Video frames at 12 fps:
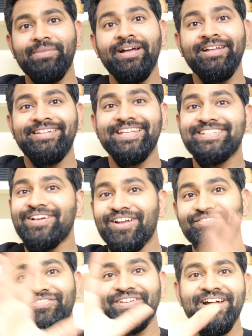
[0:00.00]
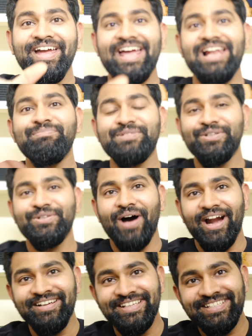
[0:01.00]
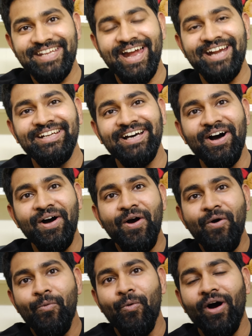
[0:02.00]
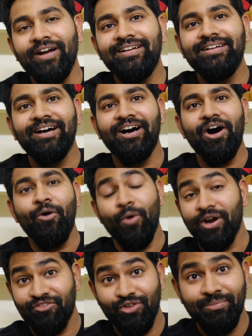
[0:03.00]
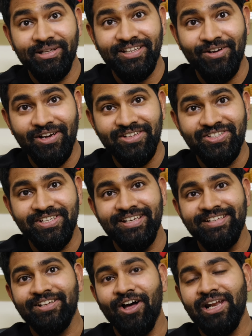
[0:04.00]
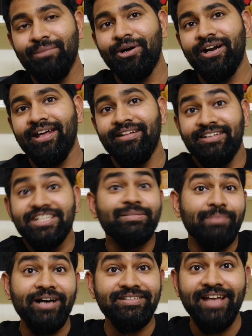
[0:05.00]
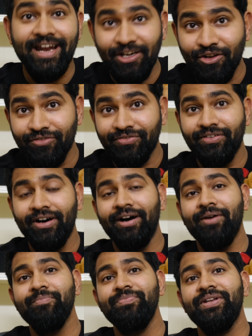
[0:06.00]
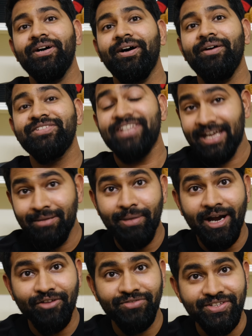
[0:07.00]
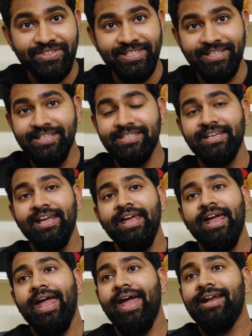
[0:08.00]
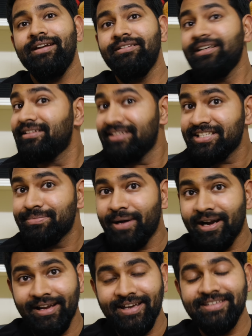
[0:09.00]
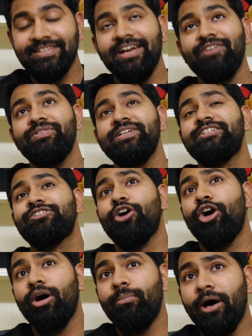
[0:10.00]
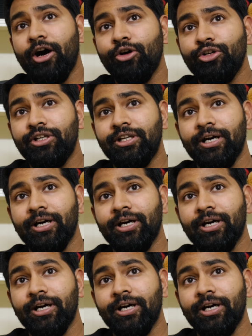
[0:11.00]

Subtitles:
this sort of helps you to understand what a waterfall methodology is all about. And this marks the end of the second part of the series. And in this part, like I said, we saw about